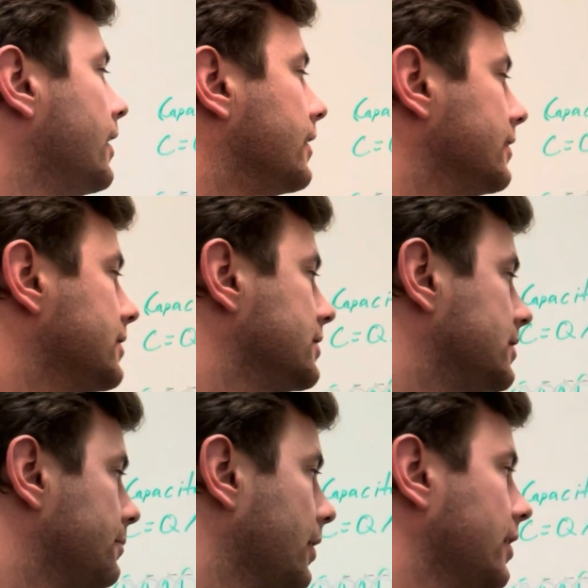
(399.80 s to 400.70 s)
And this is
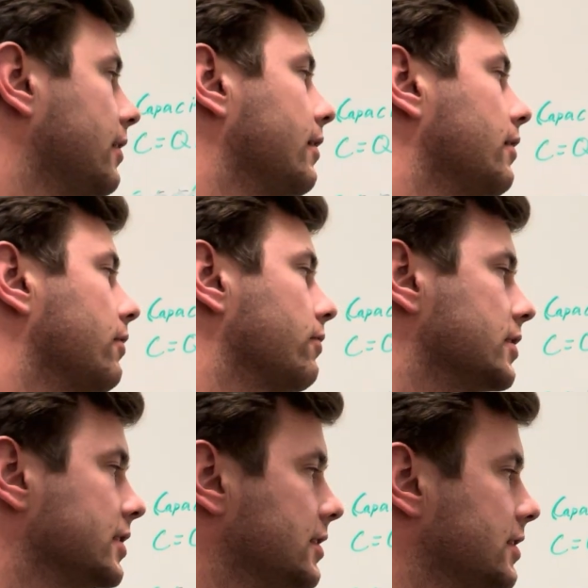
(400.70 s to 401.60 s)
dependent on our
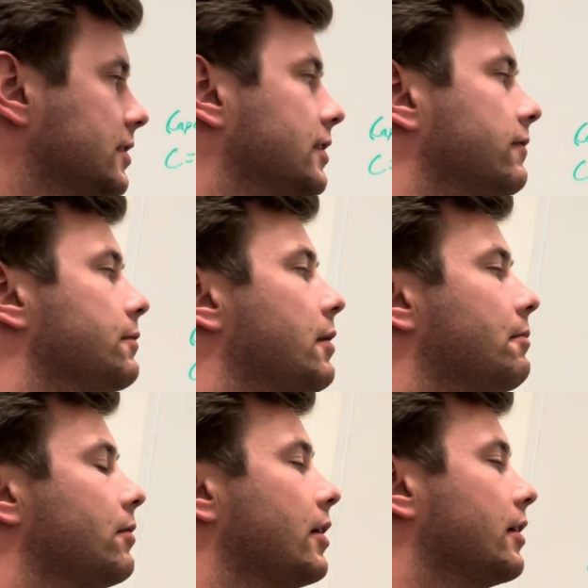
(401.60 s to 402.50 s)
resistance of the
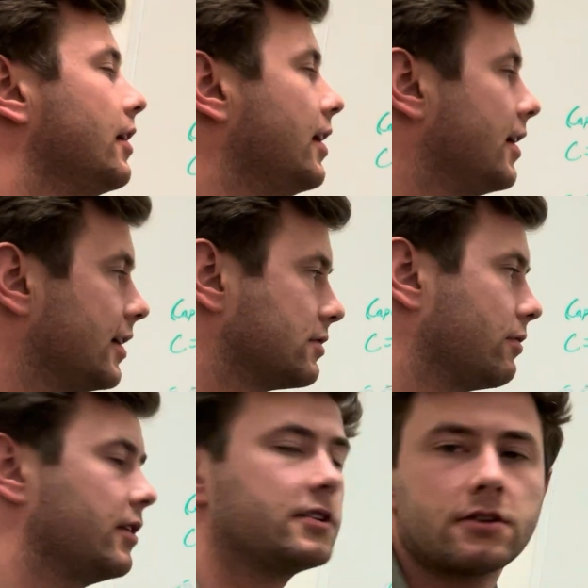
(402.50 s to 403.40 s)
membrane as
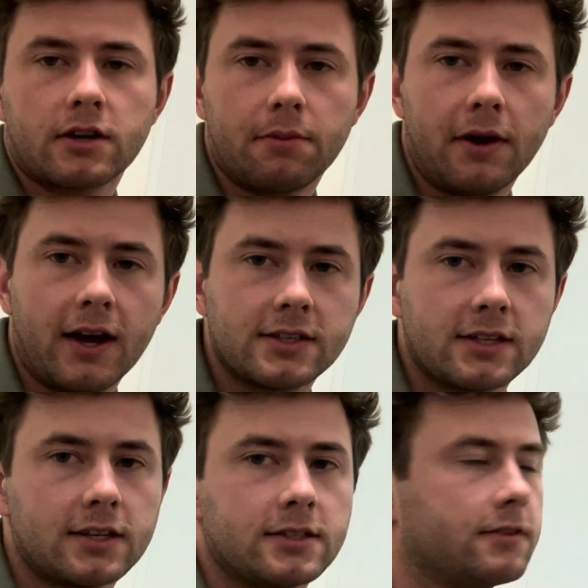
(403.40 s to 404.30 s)
well as our
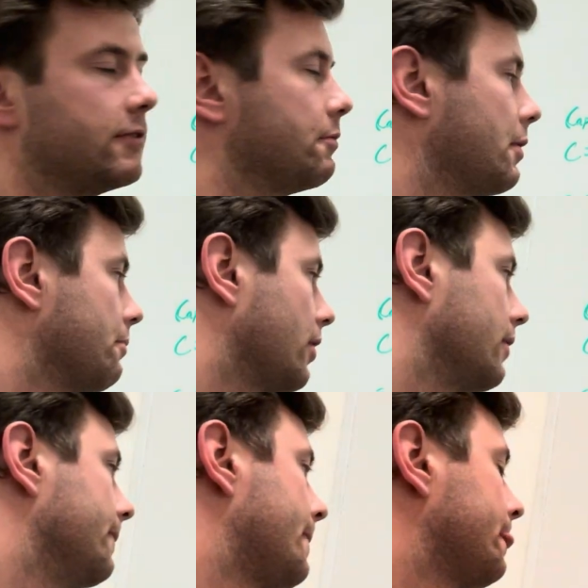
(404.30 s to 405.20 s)
capacitance of the
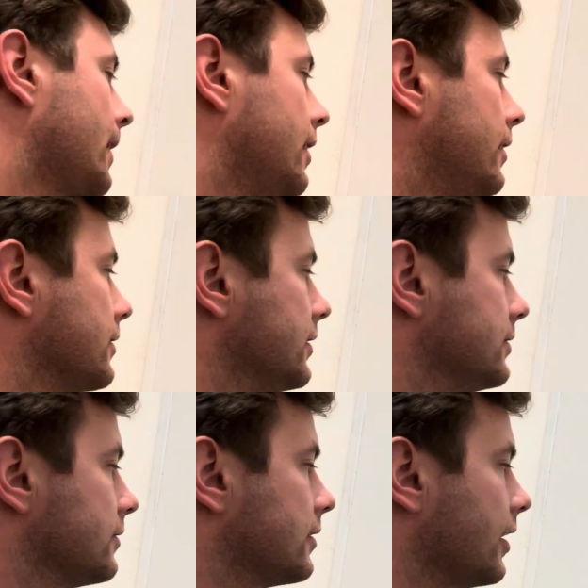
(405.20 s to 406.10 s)
membrane.
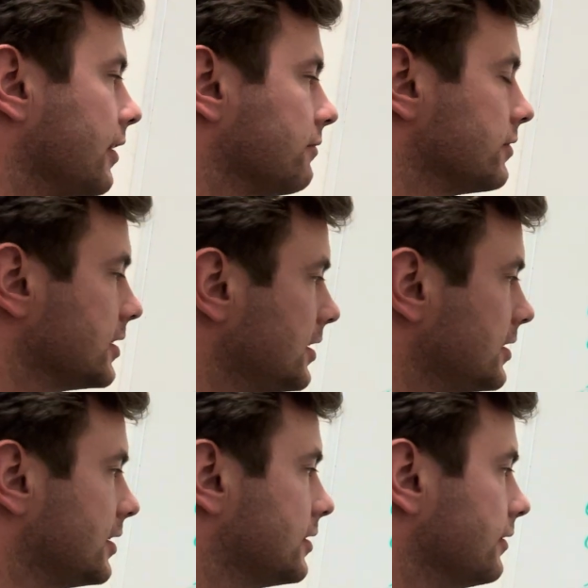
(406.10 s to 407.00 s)
Let's look at
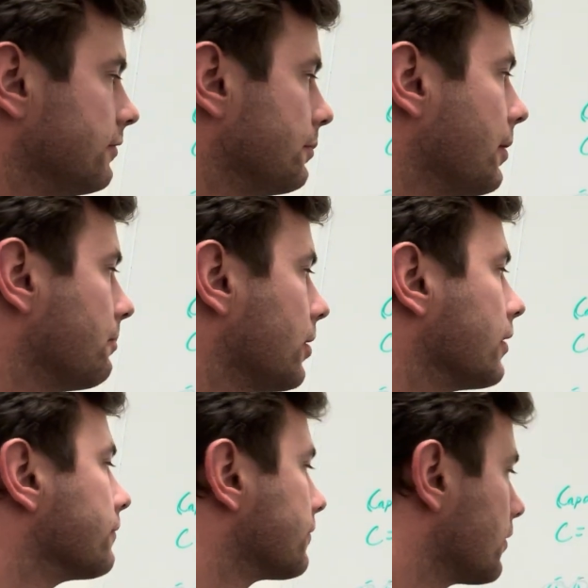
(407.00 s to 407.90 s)
resistance of the
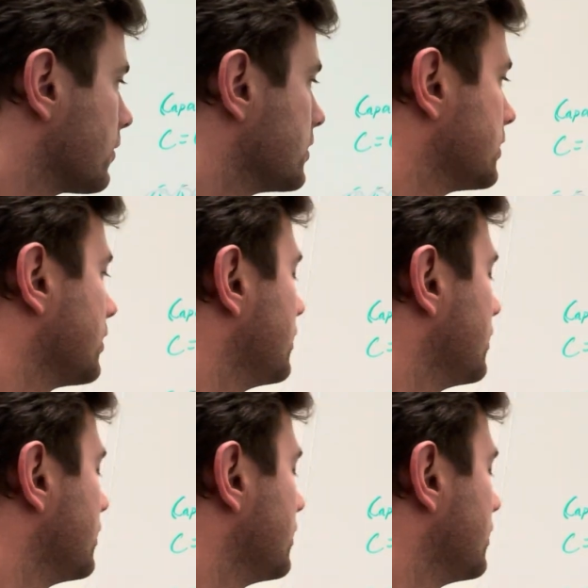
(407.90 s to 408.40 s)
membrane first.